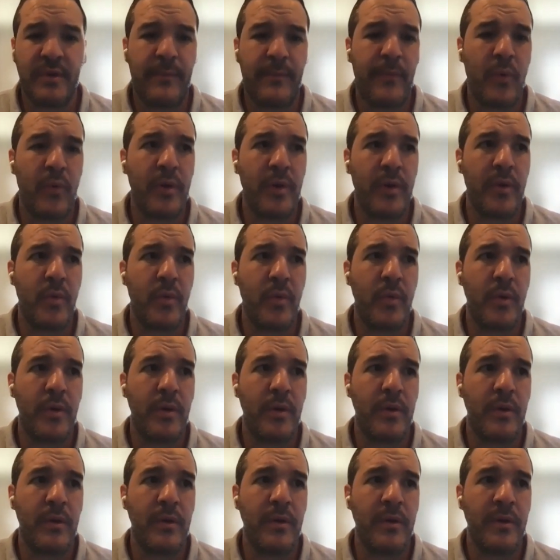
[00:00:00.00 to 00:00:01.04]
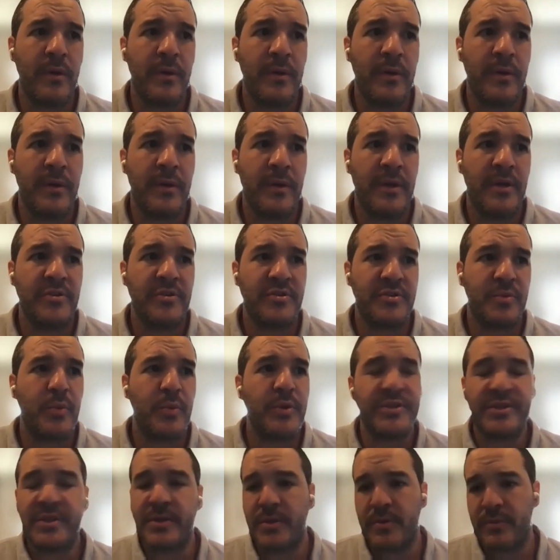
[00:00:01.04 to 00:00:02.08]
to a point where it just
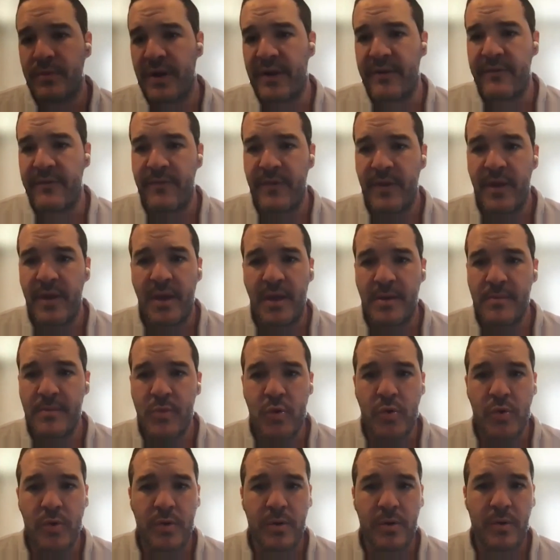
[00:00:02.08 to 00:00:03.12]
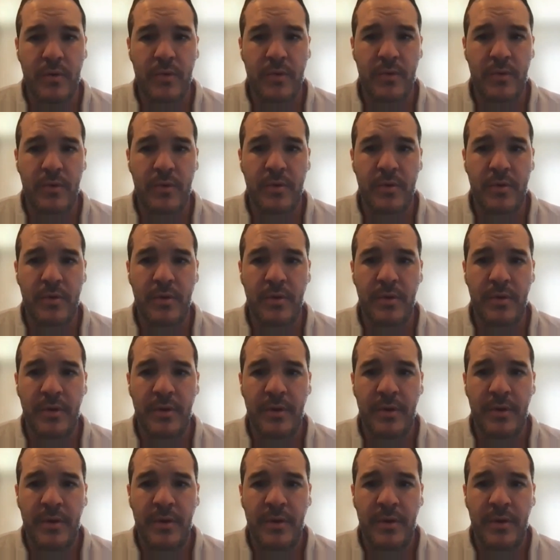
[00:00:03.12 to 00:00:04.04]
wasn't the right fit anymore. Or